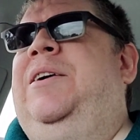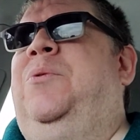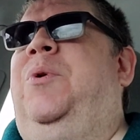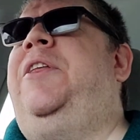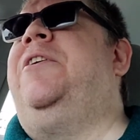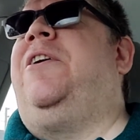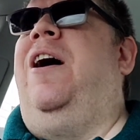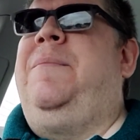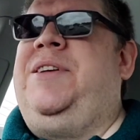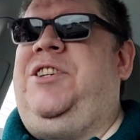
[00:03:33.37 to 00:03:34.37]
One of the
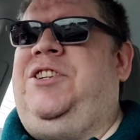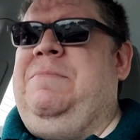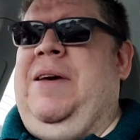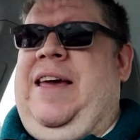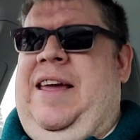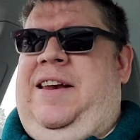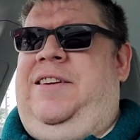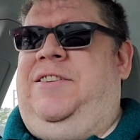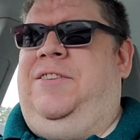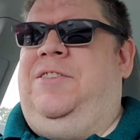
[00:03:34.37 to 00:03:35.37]
comments she
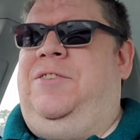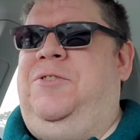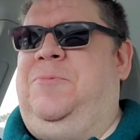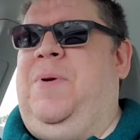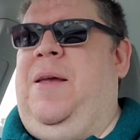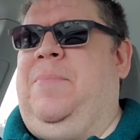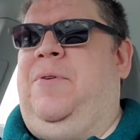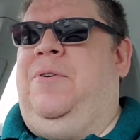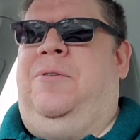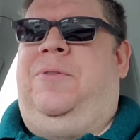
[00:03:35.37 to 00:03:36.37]
made to the
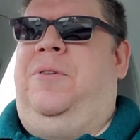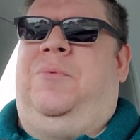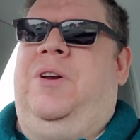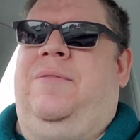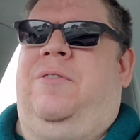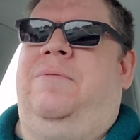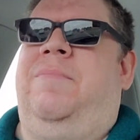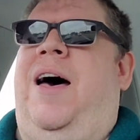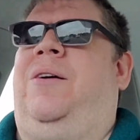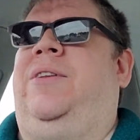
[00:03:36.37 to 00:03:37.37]
newspaper or the whatever
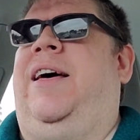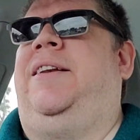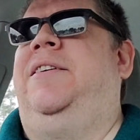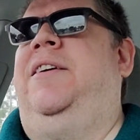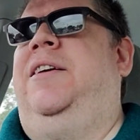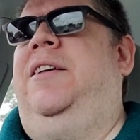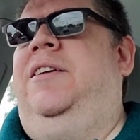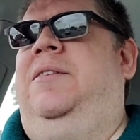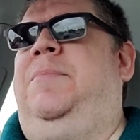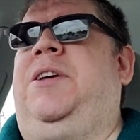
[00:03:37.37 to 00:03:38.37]
outlet,
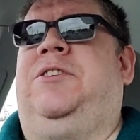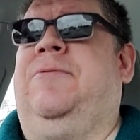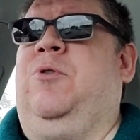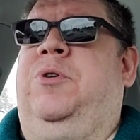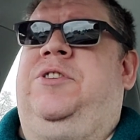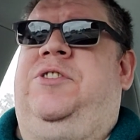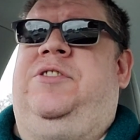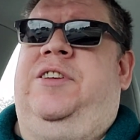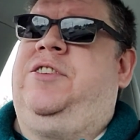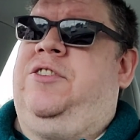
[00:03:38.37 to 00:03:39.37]
because of course
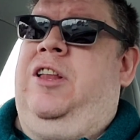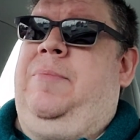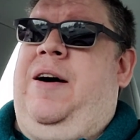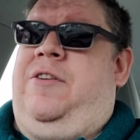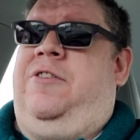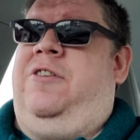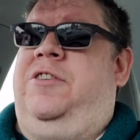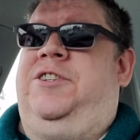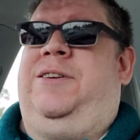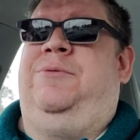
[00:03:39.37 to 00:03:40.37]
this is all about her,
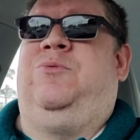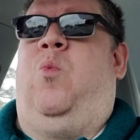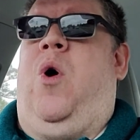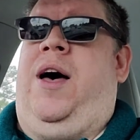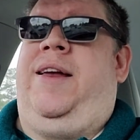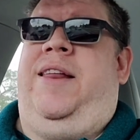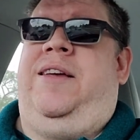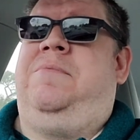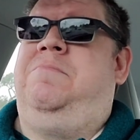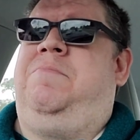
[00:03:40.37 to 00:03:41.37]
and she was
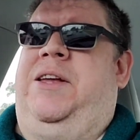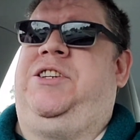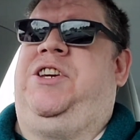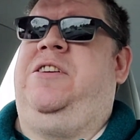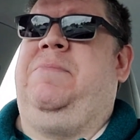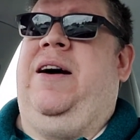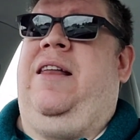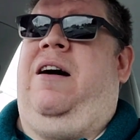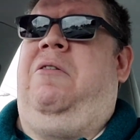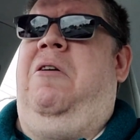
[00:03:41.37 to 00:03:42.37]
whiny and bitchy about
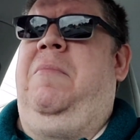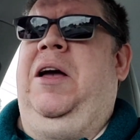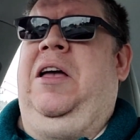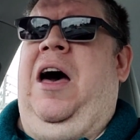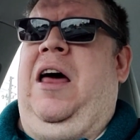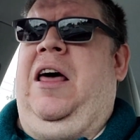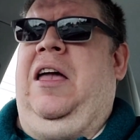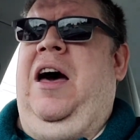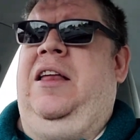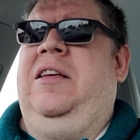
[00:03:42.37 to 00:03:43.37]
how, oh my god,
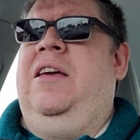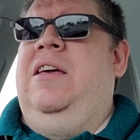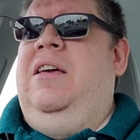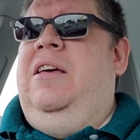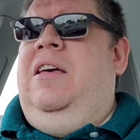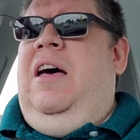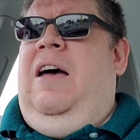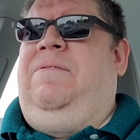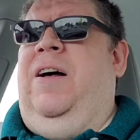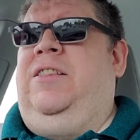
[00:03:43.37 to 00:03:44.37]

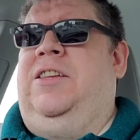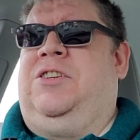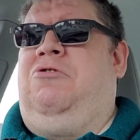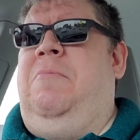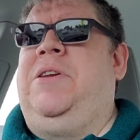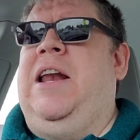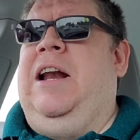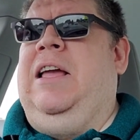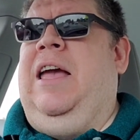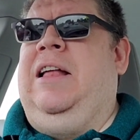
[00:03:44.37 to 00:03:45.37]
I felt
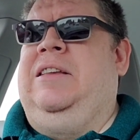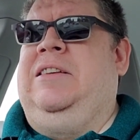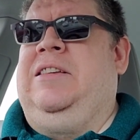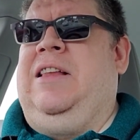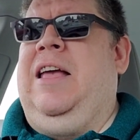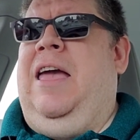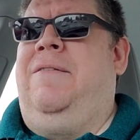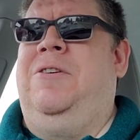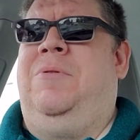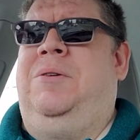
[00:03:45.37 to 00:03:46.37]
discriminated against. It's like
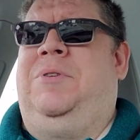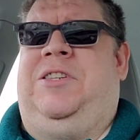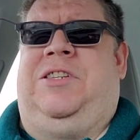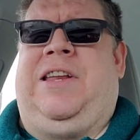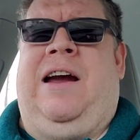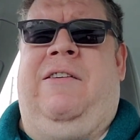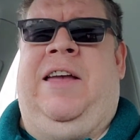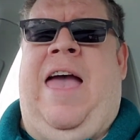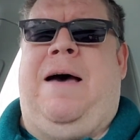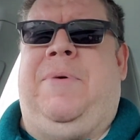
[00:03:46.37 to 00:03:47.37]
everyone was
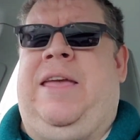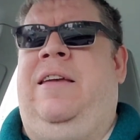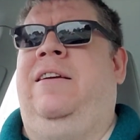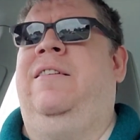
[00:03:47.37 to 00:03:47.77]
staring at me.